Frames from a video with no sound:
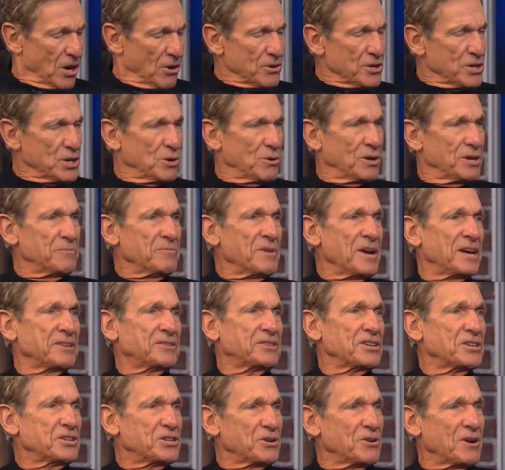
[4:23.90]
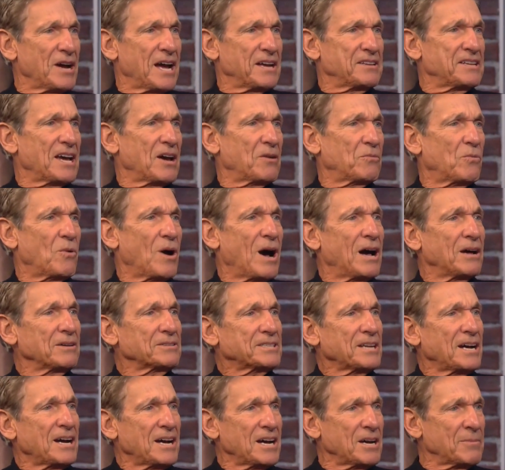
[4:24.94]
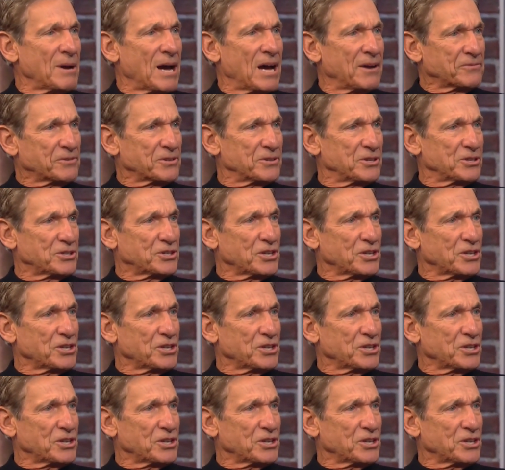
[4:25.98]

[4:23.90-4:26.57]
though you admit that you had that wild time after